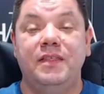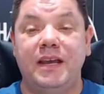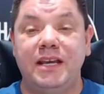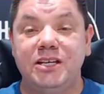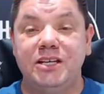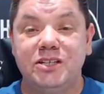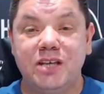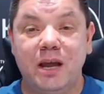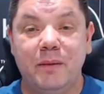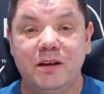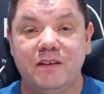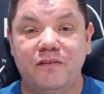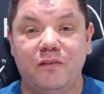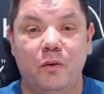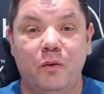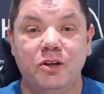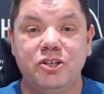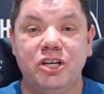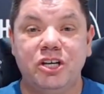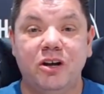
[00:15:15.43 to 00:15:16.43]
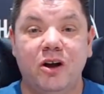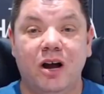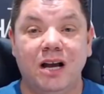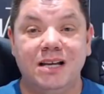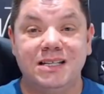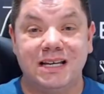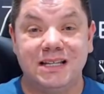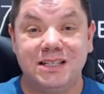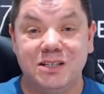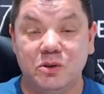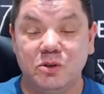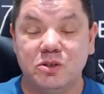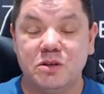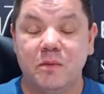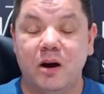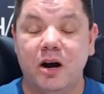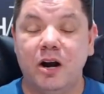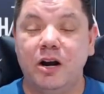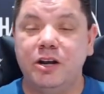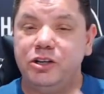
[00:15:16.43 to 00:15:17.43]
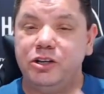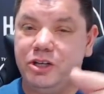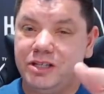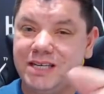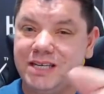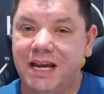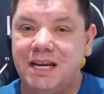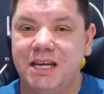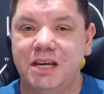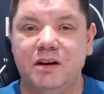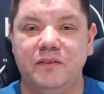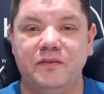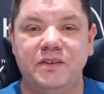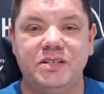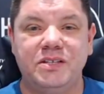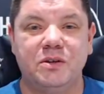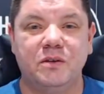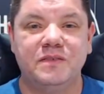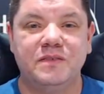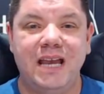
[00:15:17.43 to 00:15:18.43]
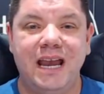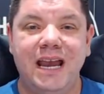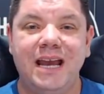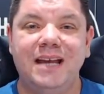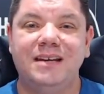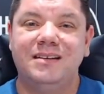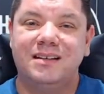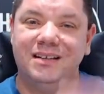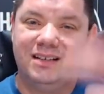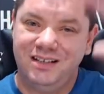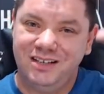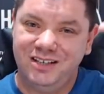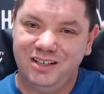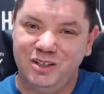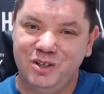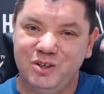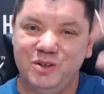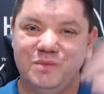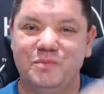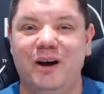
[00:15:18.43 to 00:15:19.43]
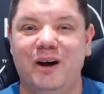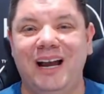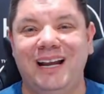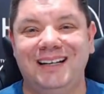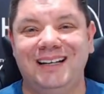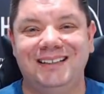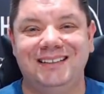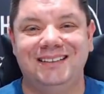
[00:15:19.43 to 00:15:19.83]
Thank you so much for watching, guys. Until tomorrow, you take care of yourselves, and goodbye.